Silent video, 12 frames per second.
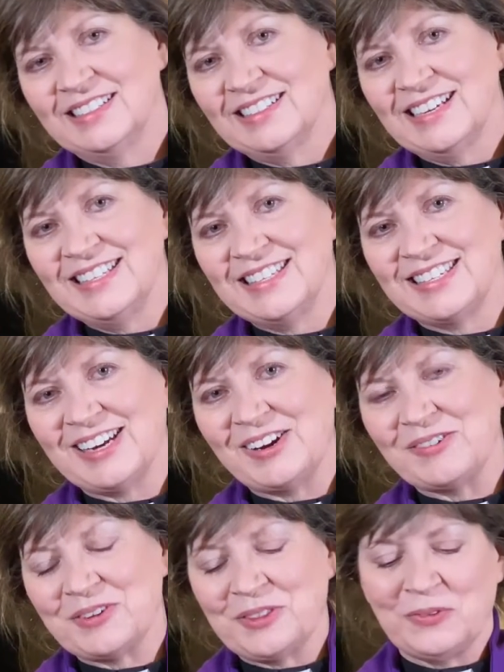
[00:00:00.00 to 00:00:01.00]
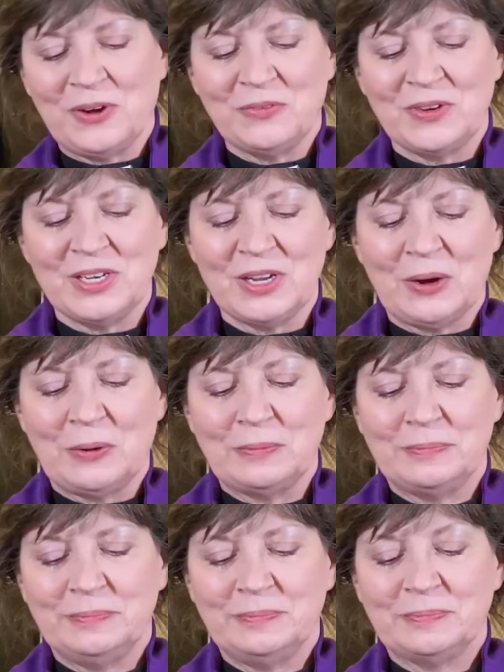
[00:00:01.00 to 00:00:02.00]
Let's start with what we know.
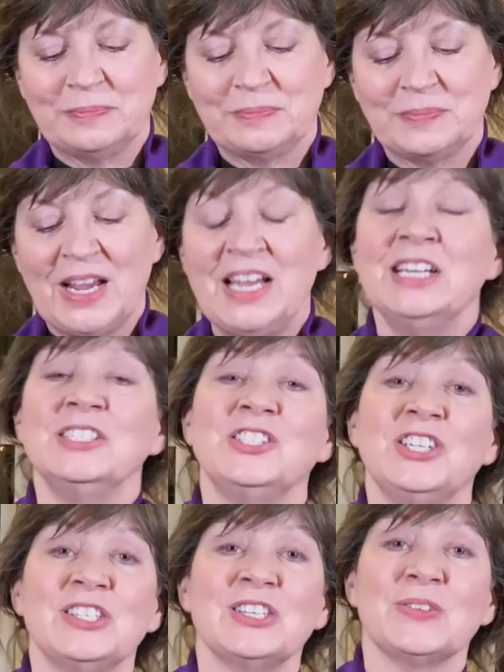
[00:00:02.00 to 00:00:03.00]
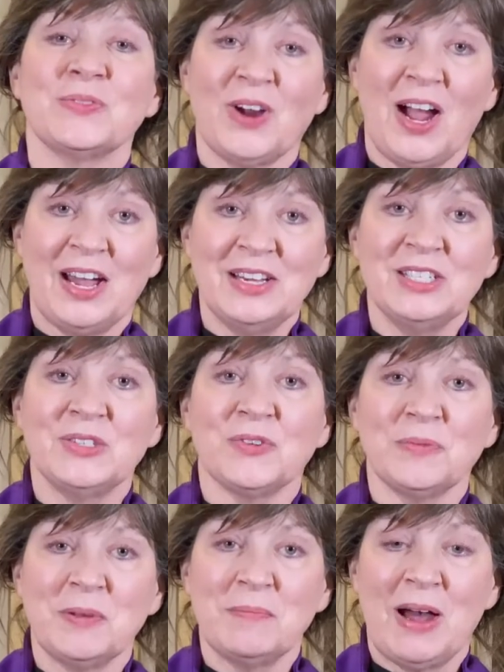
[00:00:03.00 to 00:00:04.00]
Jesus rides
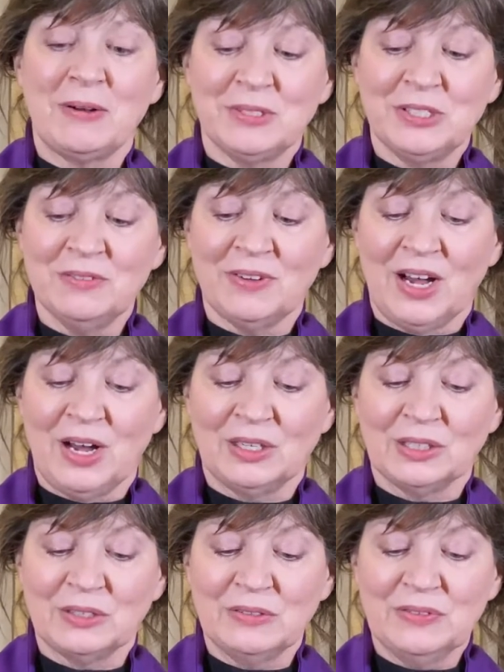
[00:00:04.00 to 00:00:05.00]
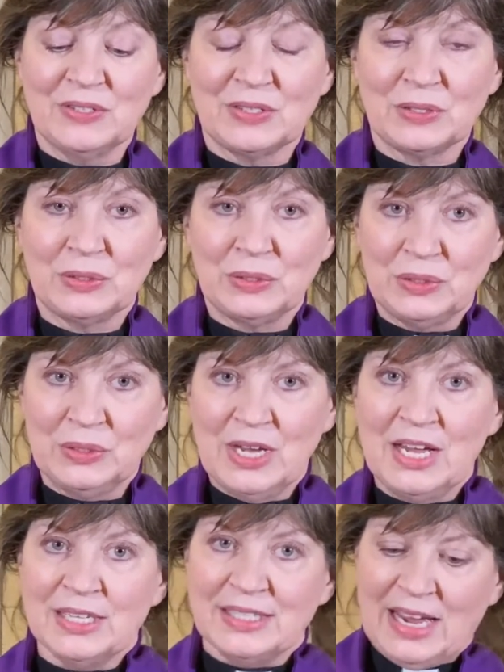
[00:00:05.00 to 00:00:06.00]
from the Mount of Olives
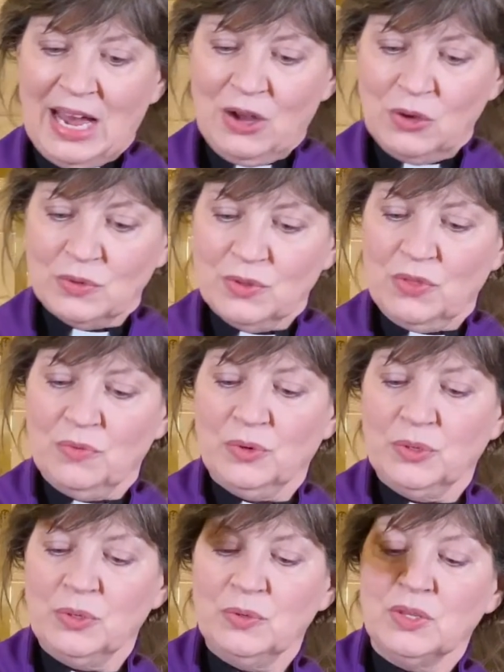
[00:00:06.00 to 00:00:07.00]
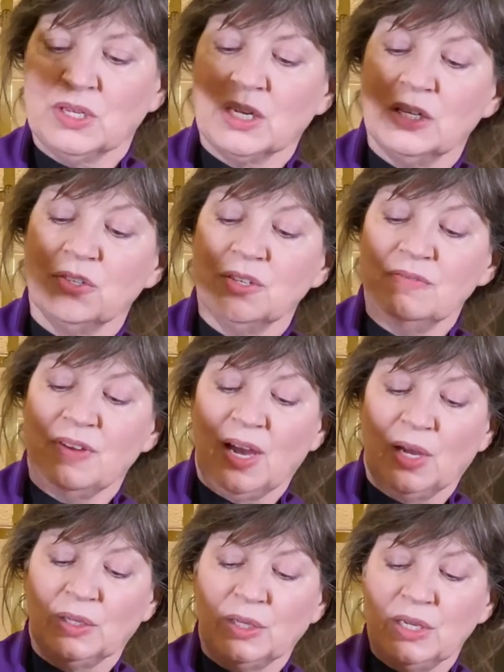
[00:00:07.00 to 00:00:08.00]
down through the Kidron
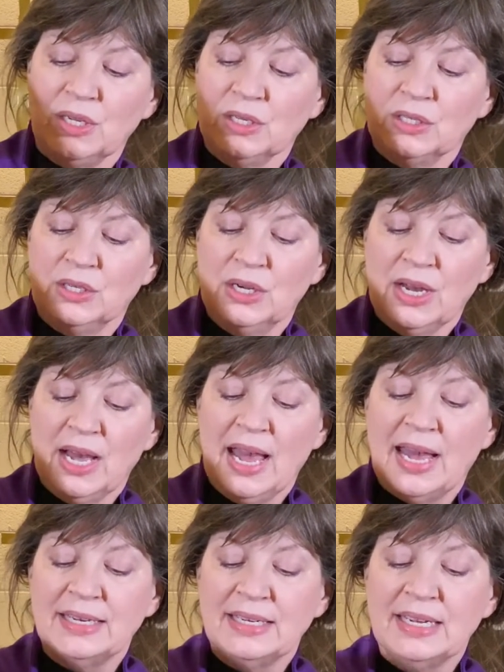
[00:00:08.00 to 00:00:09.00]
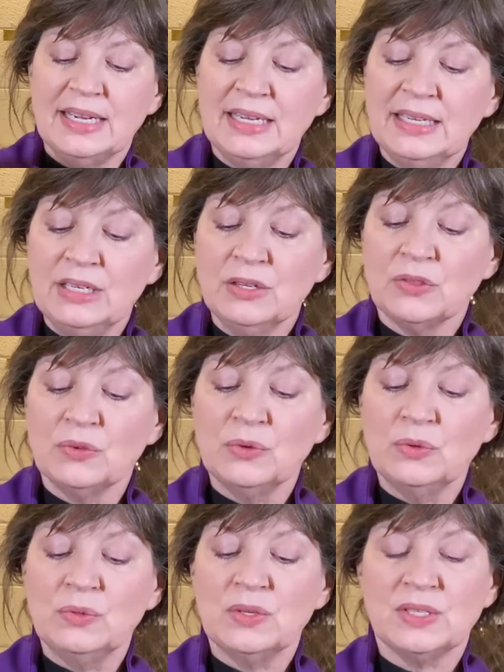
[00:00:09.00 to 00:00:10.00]
Valley and in
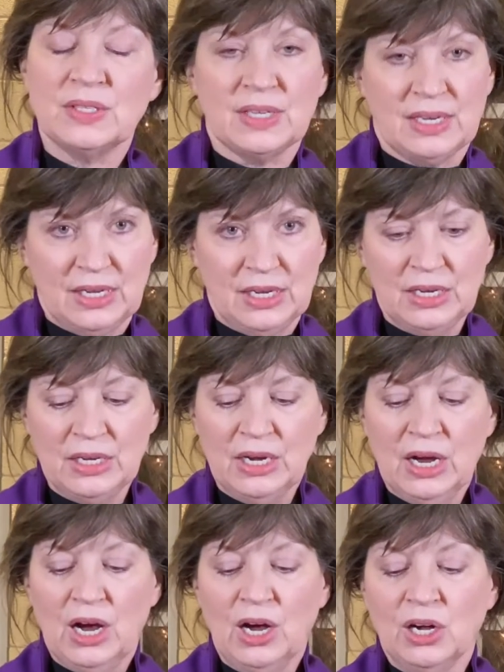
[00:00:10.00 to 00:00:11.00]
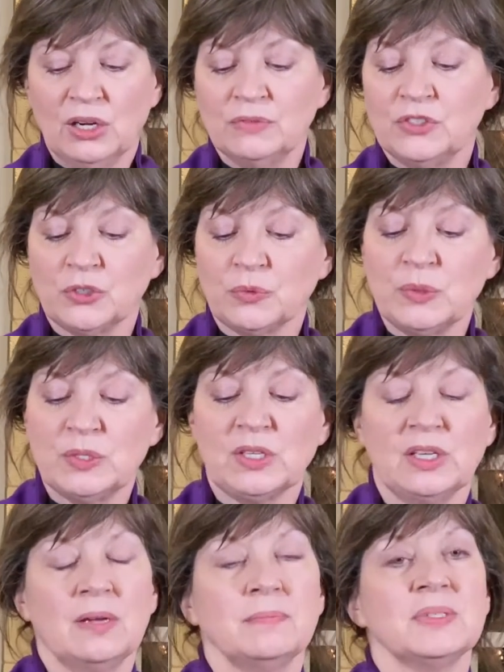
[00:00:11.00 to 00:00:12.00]
through the city of
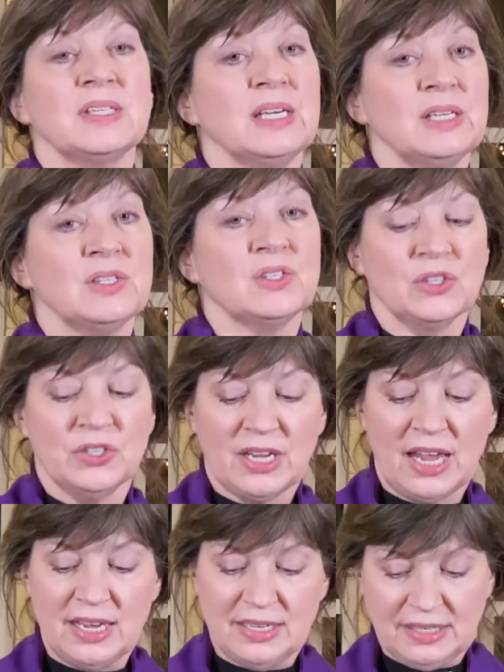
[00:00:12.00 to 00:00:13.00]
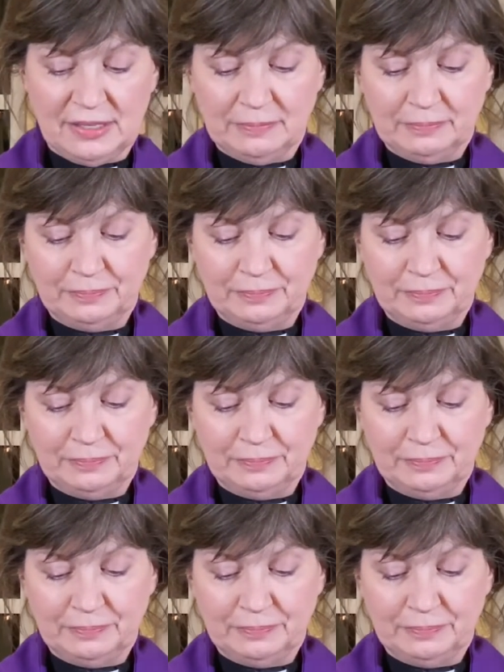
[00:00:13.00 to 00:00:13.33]
Jerusalem's Eastern Gate.